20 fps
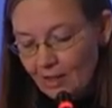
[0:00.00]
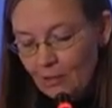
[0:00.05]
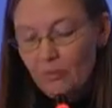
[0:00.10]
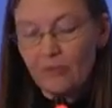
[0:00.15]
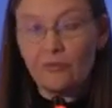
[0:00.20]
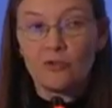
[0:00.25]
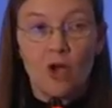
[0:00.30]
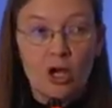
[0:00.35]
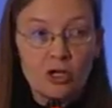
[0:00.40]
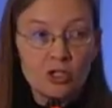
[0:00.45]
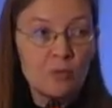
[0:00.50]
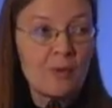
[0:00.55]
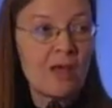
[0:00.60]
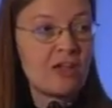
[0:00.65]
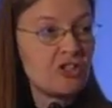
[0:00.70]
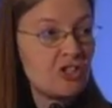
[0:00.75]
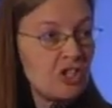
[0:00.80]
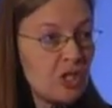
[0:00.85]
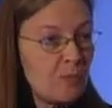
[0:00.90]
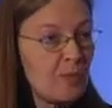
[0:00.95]
We've talked
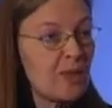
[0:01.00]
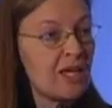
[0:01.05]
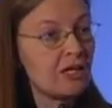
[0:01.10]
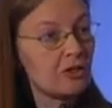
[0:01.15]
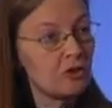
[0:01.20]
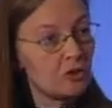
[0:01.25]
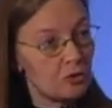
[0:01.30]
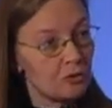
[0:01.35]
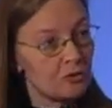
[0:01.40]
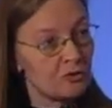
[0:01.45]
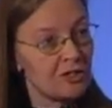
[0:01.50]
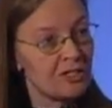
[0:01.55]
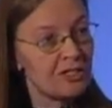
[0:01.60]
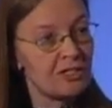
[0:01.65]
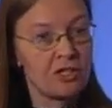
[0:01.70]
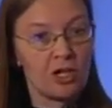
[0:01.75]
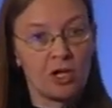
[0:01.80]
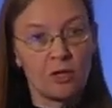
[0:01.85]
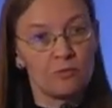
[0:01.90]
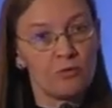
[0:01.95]
about shipping and
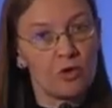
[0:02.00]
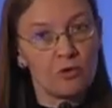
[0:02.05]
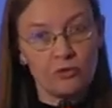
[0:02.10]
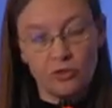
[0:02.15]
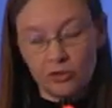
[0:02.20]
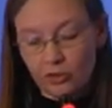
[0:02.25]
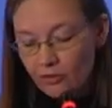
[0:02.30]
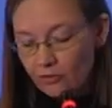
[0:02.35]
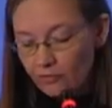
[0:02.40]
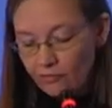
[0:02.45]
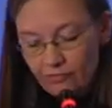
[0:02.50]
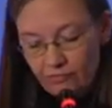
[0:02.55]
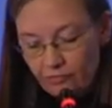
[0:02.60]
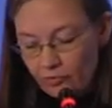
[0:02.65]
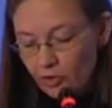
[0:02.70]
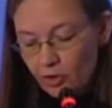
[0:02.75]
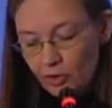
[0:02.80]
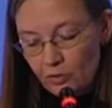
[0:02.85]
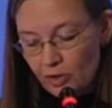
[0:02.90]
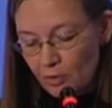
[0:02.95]
tourism. Those are
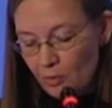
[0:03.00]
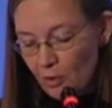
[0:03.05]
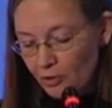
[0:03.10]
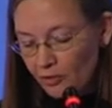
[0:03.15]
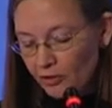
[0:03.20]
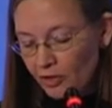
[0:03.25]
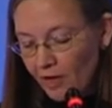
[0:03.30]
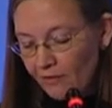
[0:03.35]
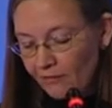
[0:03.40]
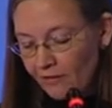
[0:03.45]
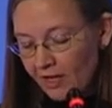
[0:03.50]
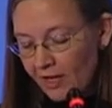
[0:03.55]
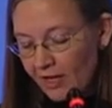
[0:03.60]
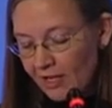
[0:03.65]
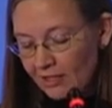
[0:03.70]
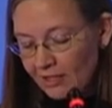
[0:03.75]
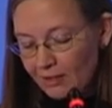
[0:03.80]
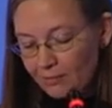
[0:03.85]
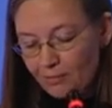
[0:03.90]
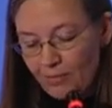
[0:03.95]
two of the most
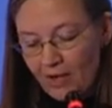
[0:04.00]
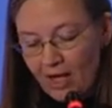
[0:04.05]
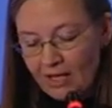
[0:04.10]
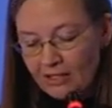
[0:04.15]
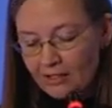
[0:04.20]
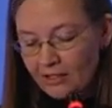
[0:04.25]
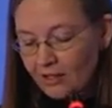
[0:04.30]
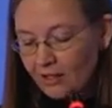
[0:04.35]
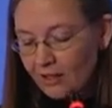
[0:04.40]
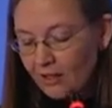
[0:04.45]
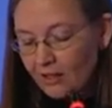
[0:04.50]
obvious, but